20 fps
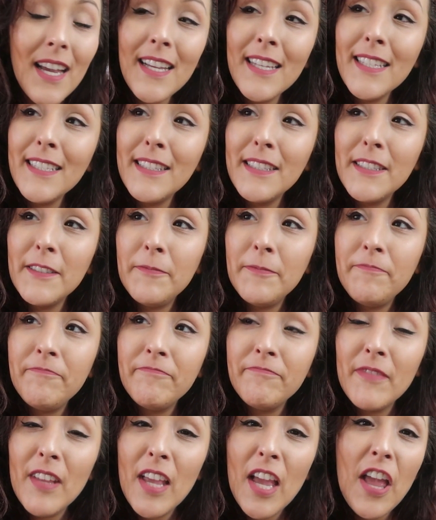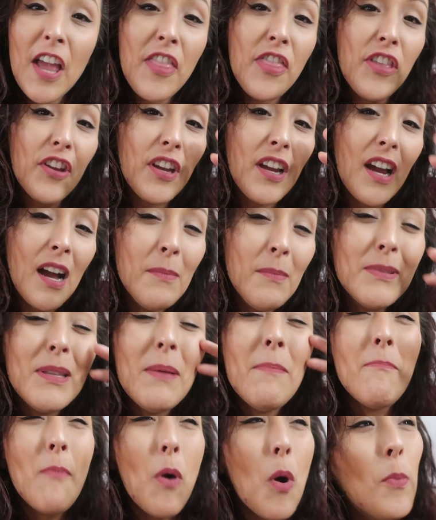Guys, there comes
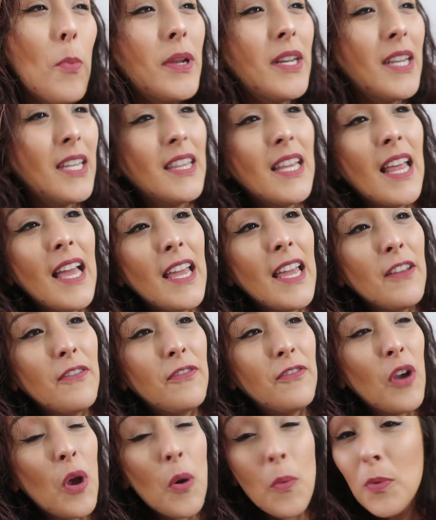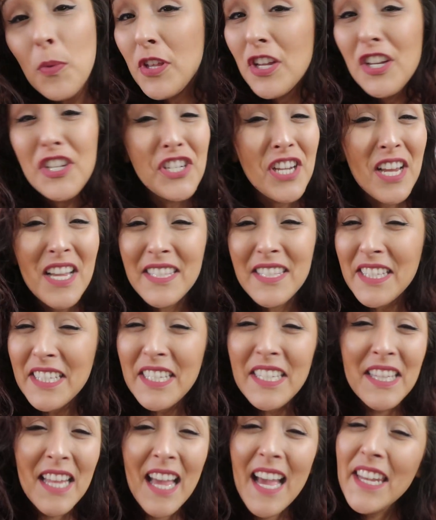a moment in life when your child's
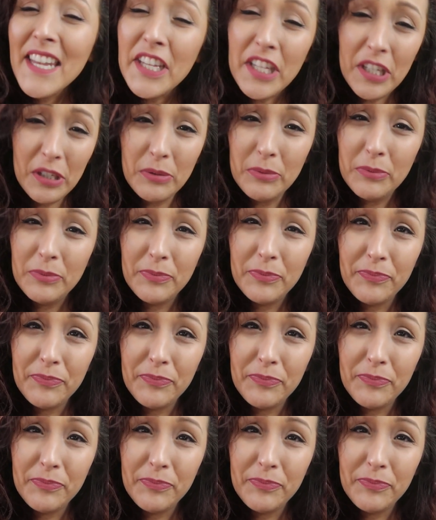gonna lie to you.